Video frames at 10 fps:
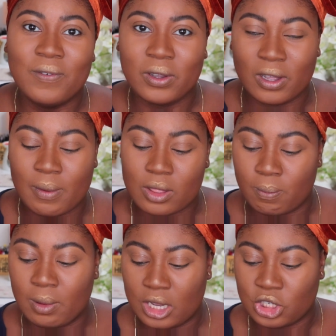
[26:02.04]
forgot about the
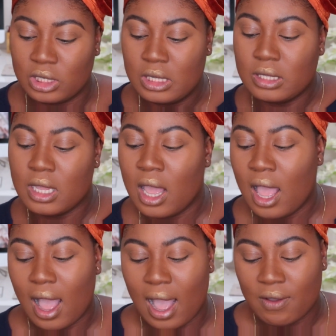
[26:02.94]
blushes.
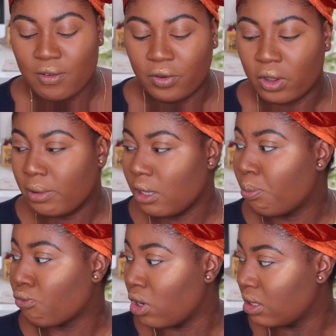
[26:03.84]
I haven't forgotten about
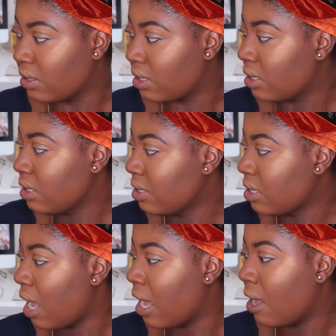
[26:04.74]
the bronzers.
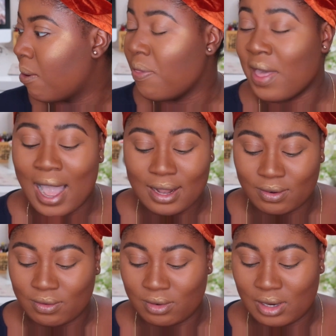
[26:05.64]
That
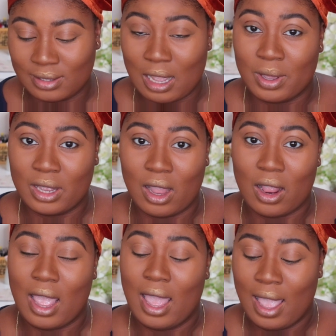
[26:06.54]
is coming
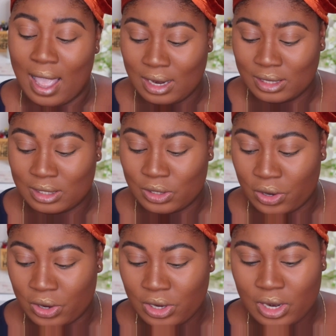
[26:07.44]
hella
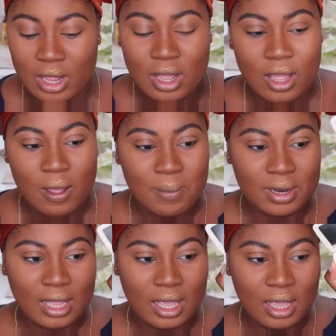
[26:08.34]
soon. But
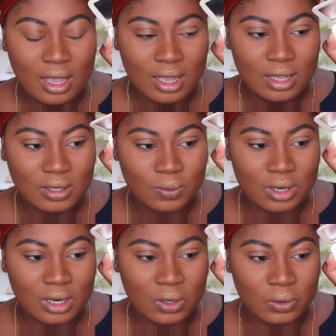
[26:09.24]
here is
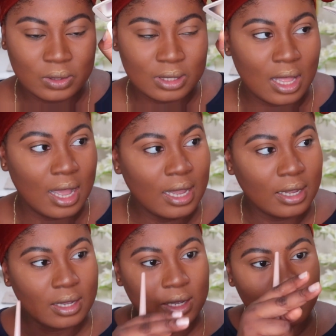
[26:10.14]
what it looks
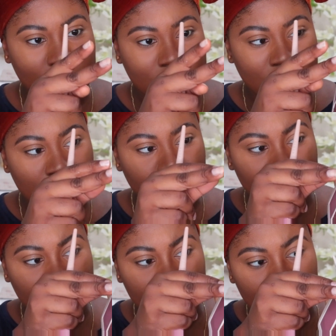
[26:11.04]
like. We'll just
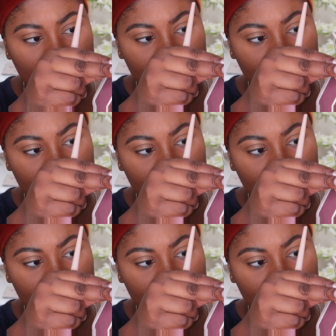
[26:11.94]
peel